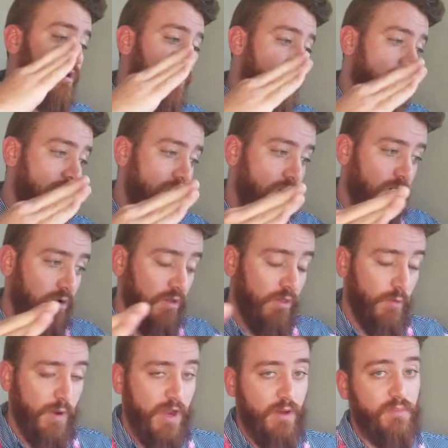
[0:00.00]
all the
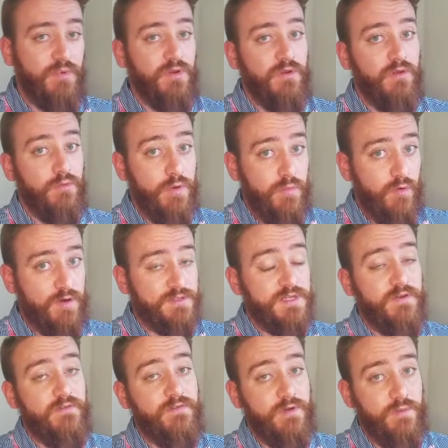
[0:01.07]
way up to
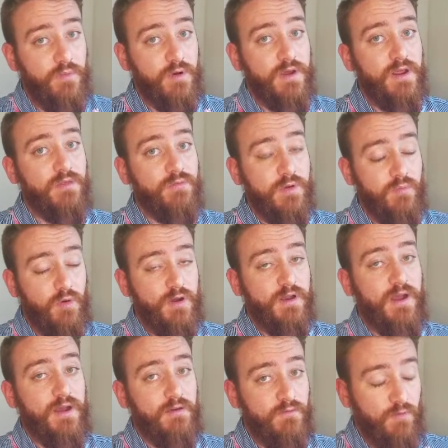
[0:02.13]
3.7, 3.8,
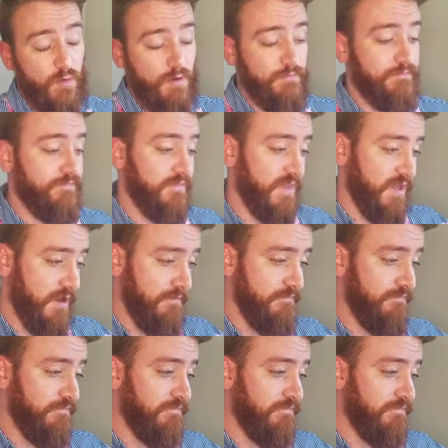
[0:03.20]
3.9, and 4. Okay?